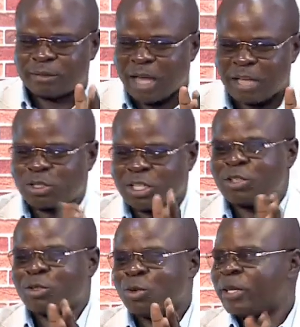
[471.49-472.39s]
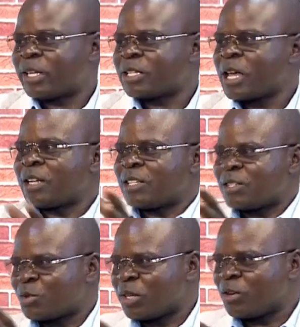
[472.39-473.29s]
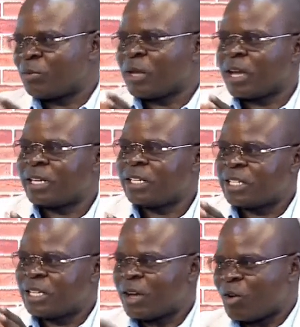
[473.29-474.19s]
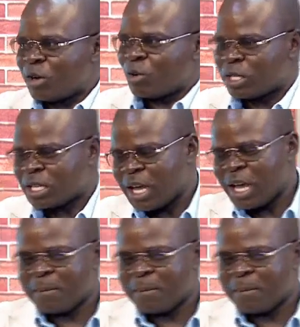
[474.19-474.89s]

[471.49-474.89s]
associate you with a scientist, whether you be an engineer or a doctor.